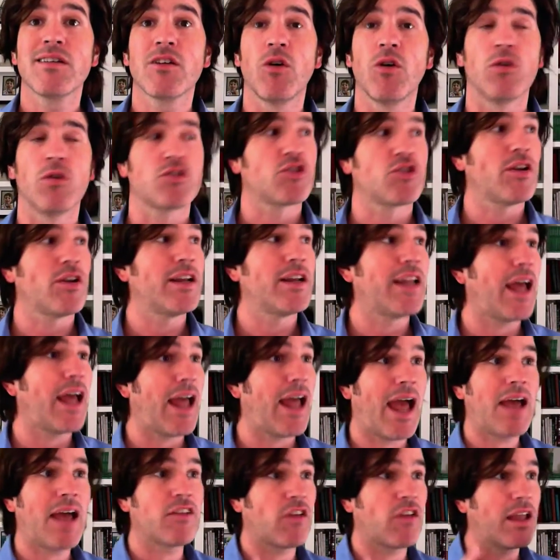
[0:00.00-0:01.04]
culture and
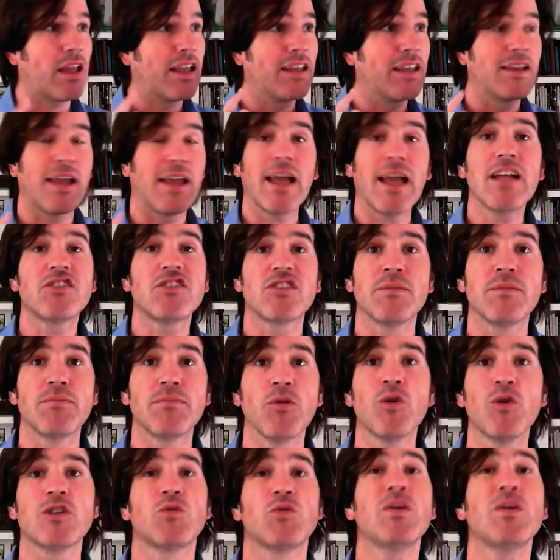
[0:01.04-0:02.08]
has engaged
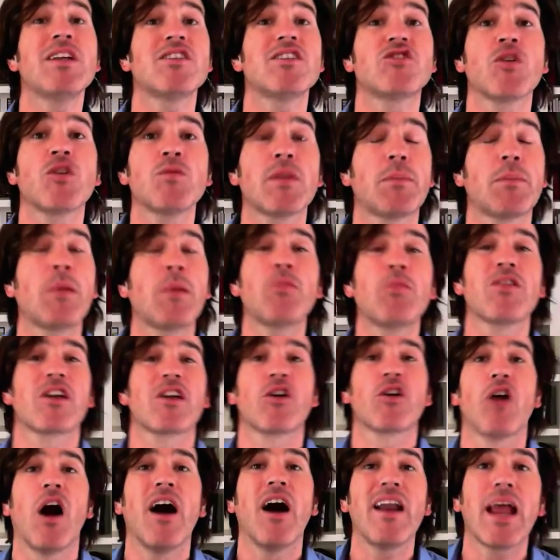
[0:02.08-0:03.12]
employees, we need to start with the people that
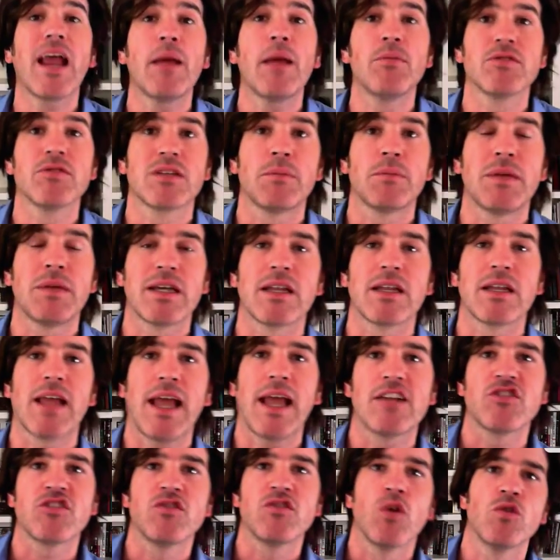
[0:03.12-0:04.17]
are unable to be
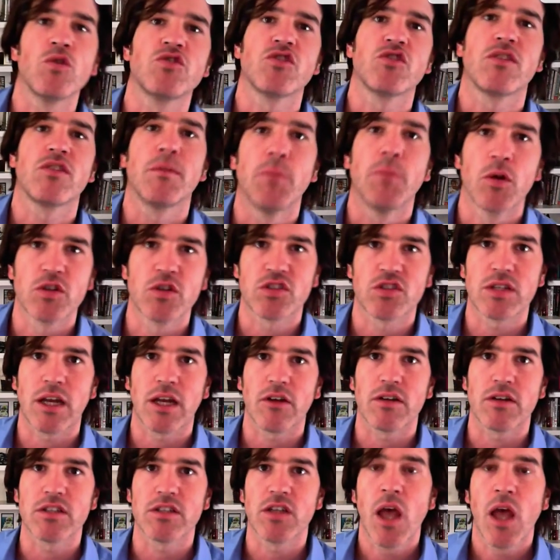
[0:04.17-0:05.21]
engaged, and those are the
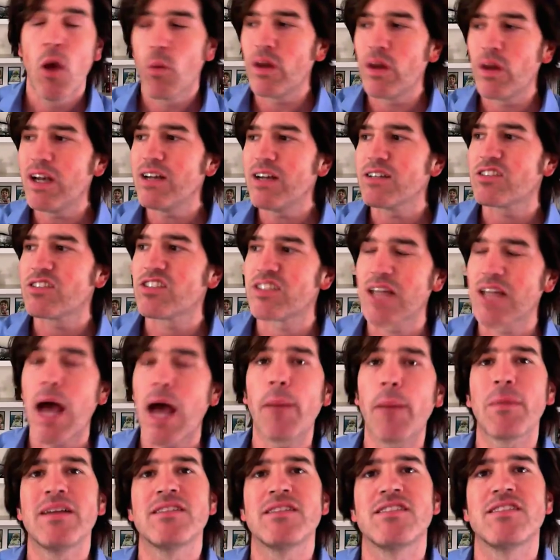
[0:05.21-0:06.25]
mercenaries. We need to
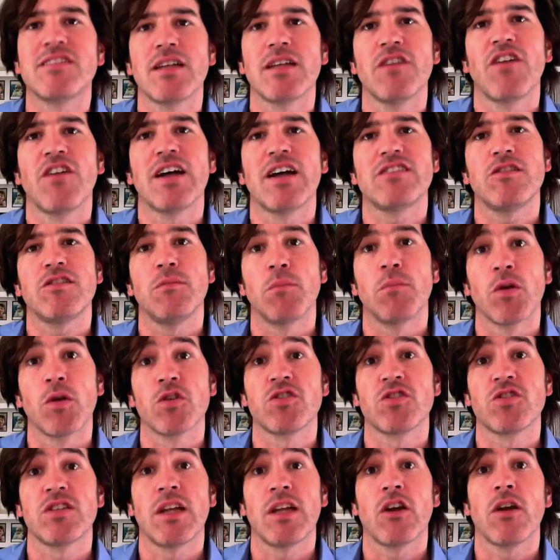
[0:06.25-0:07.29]
stop incentivizing
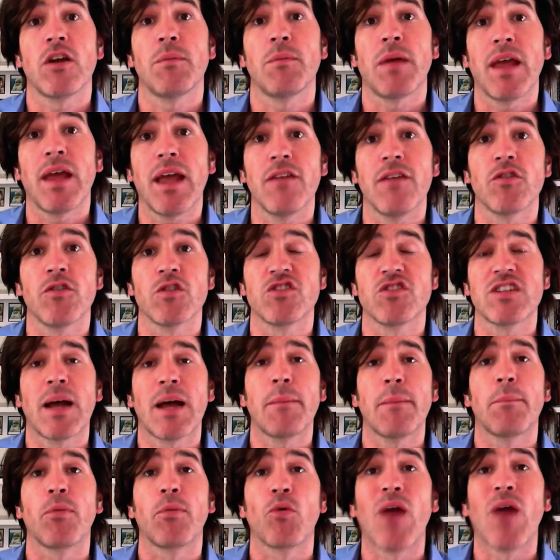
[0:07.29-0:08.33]
mercenary behavior.
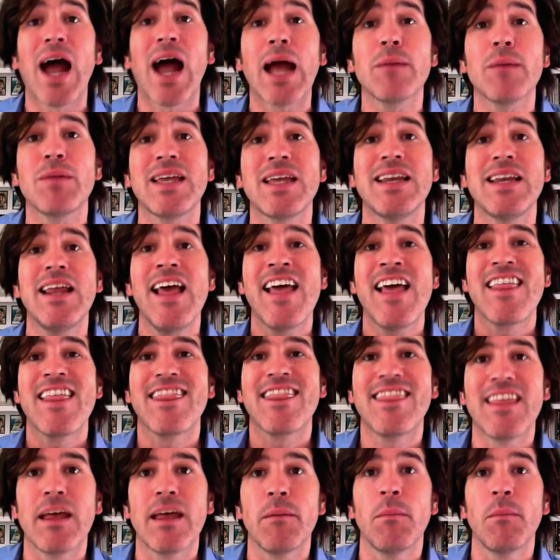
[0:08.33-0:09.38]
Stop bribing
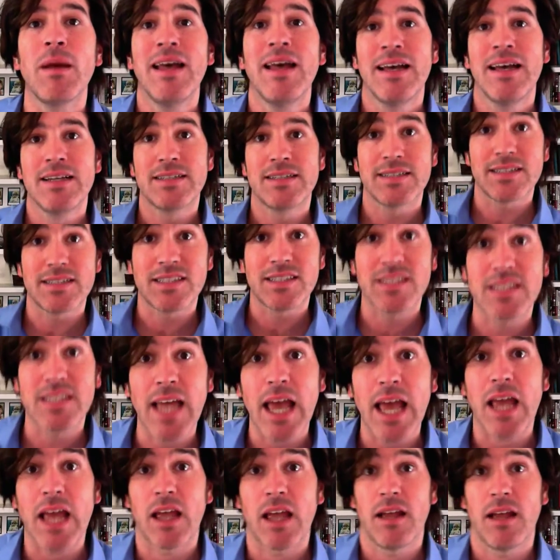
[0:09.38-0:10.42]
them to
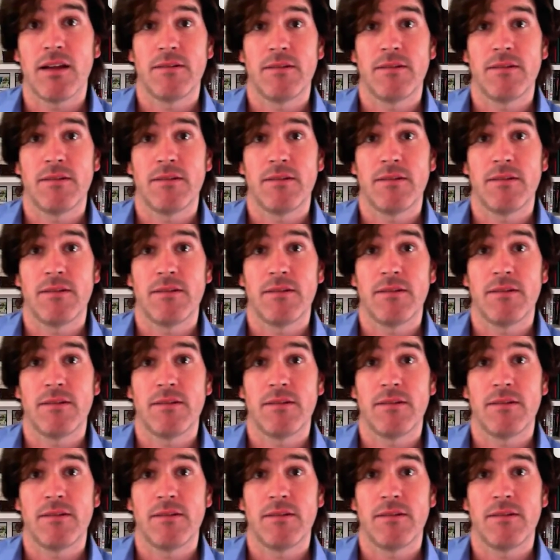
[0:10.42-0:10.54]
stay.